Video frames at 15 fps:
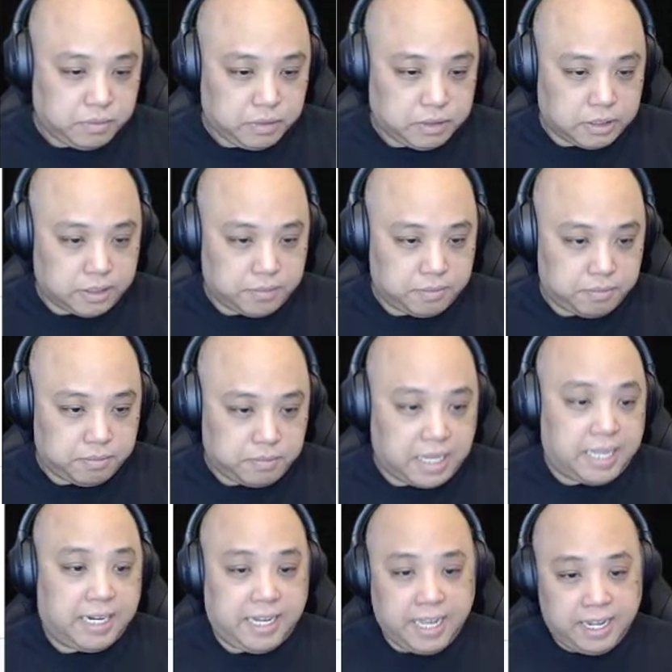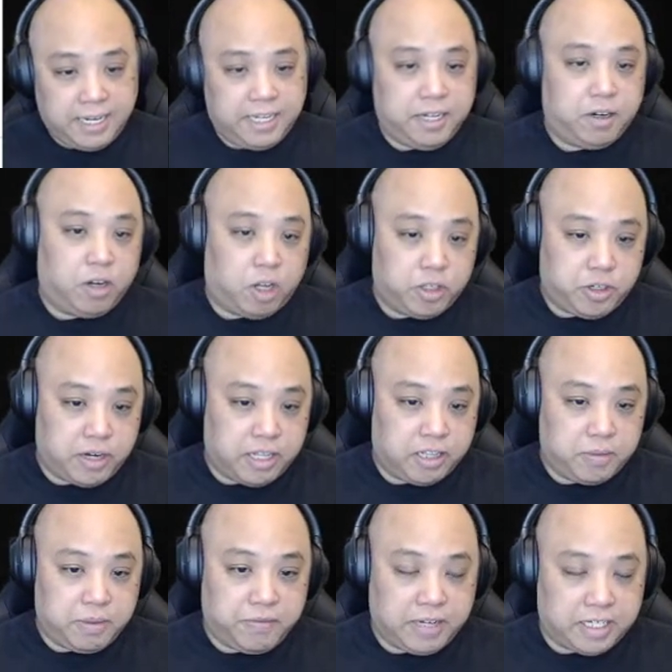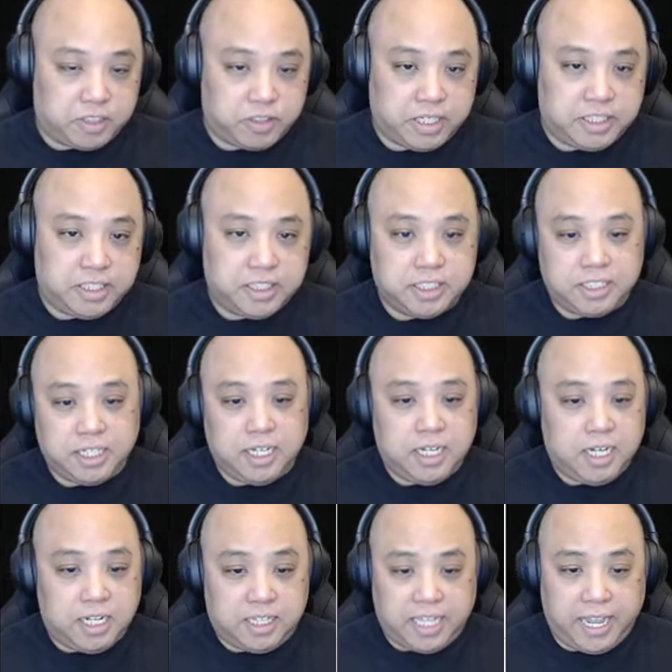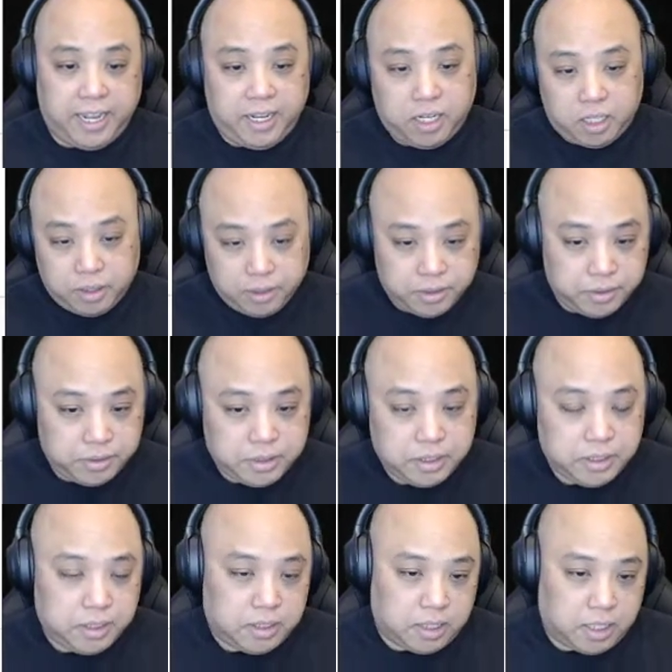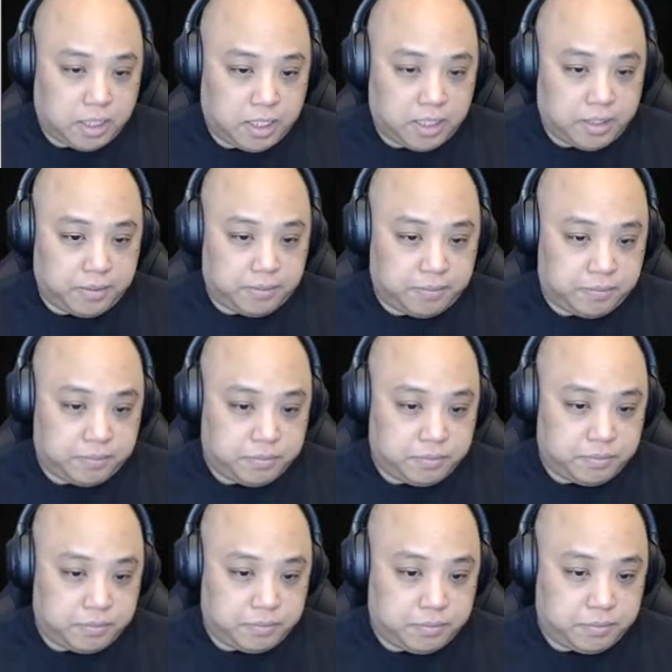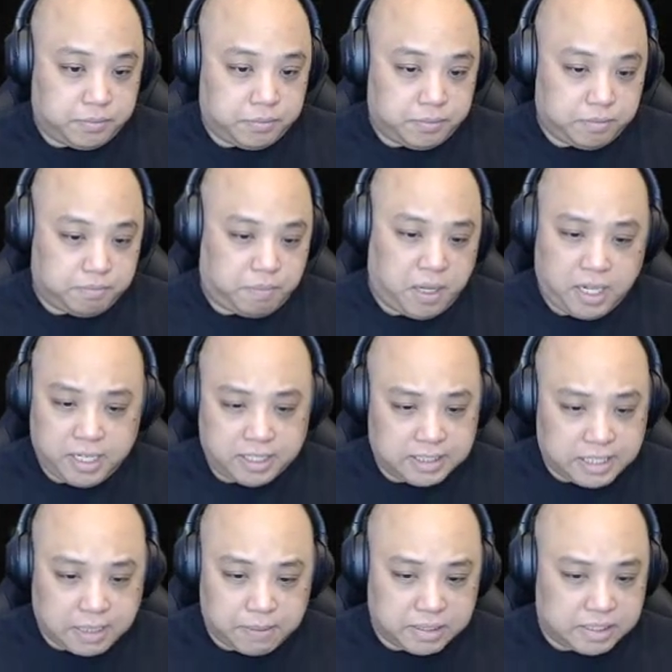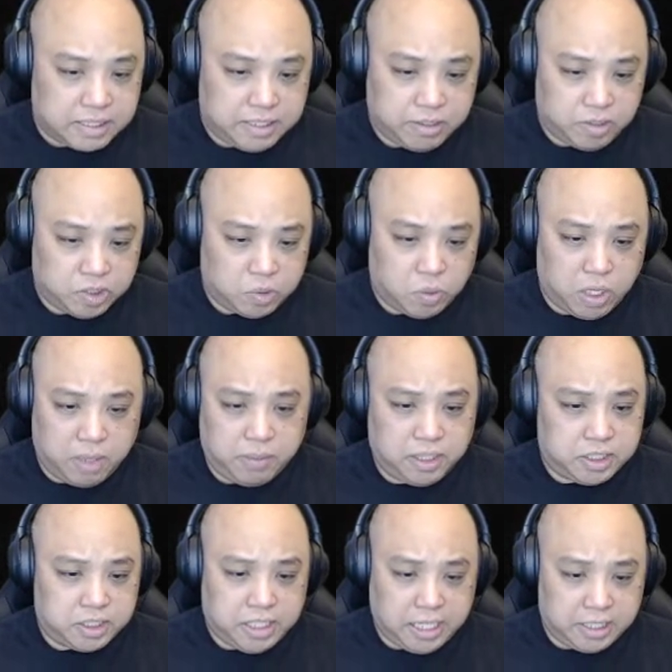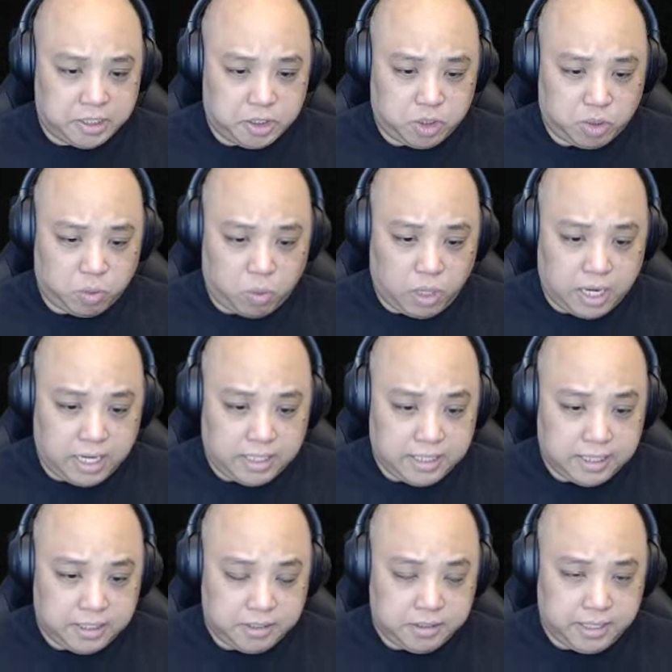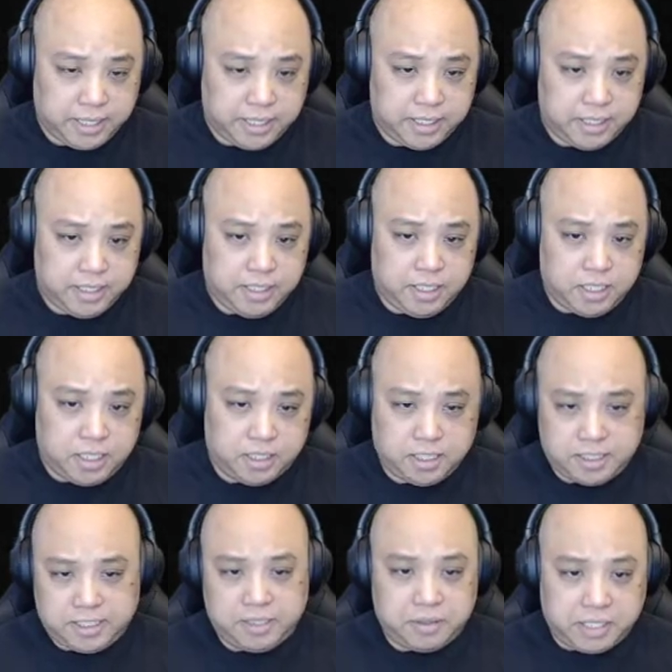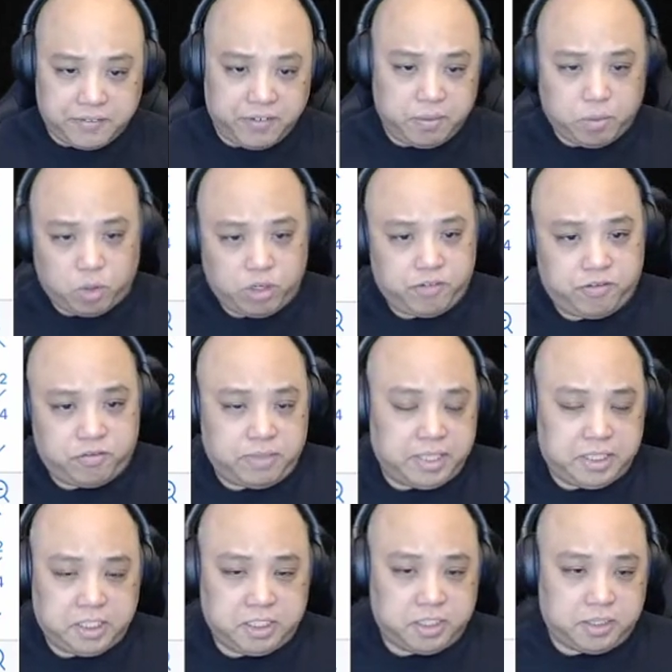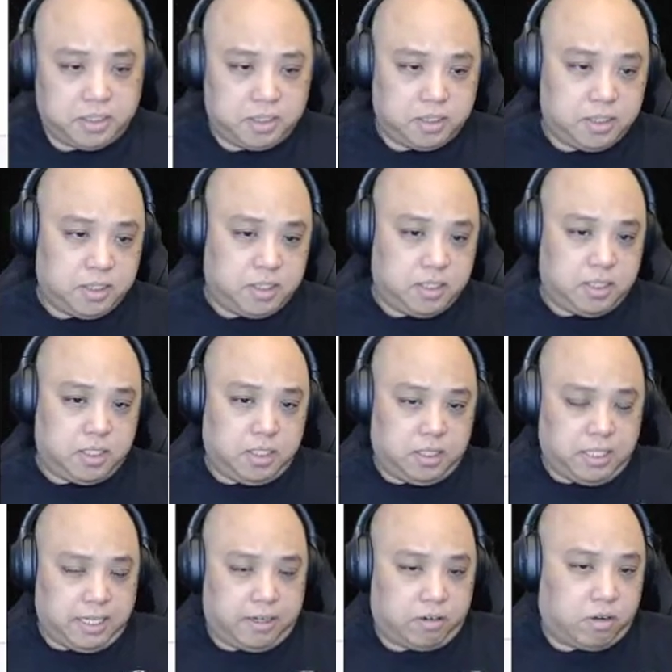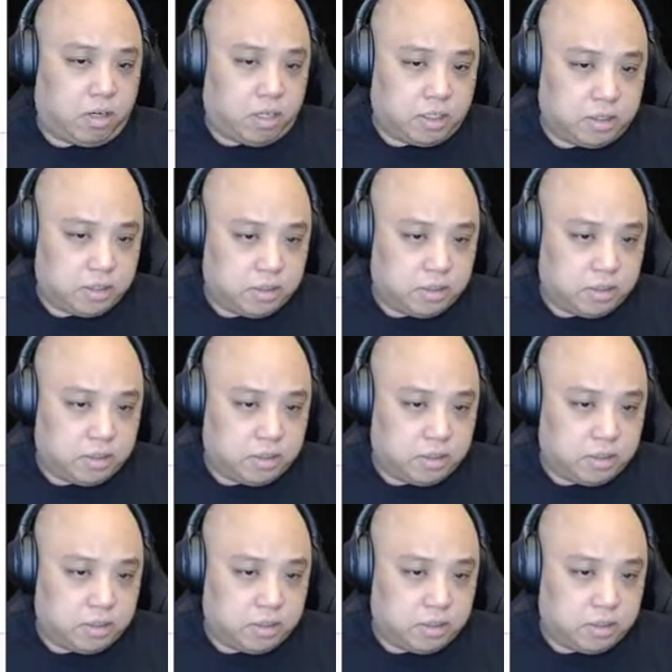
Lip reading: Okay. And again, here, all your enthalpy of hydrations, they include polyatomics in here as well. I'm not exactly sure why they do that, unless they would give you more information later on